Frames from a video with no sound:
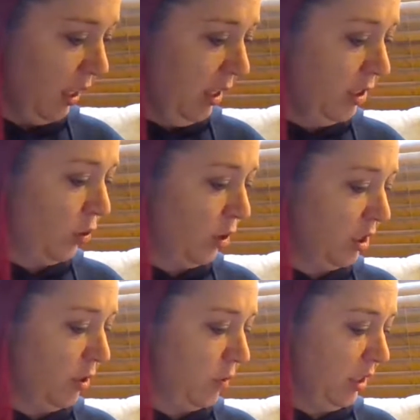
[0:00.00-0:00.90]
is going
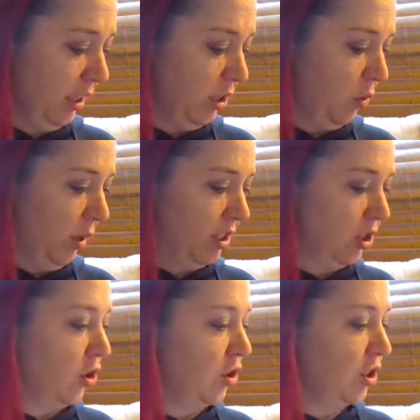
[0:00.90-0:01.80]
to tell you a
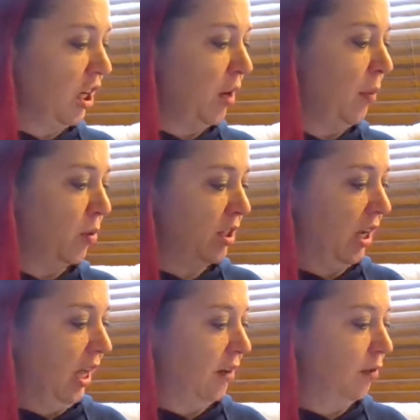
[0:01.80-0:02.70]
certain amount
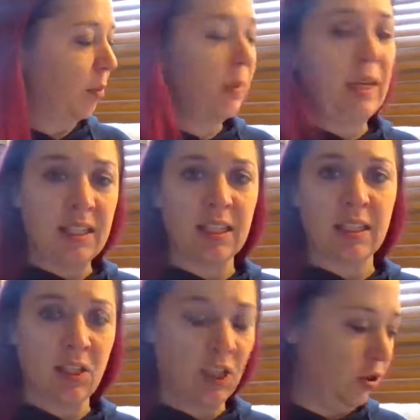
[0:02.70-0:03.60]
of
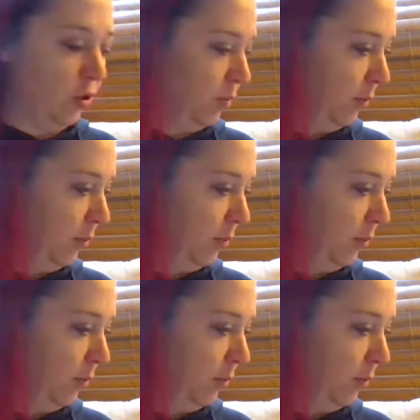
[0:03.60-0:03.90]
pizzas to do.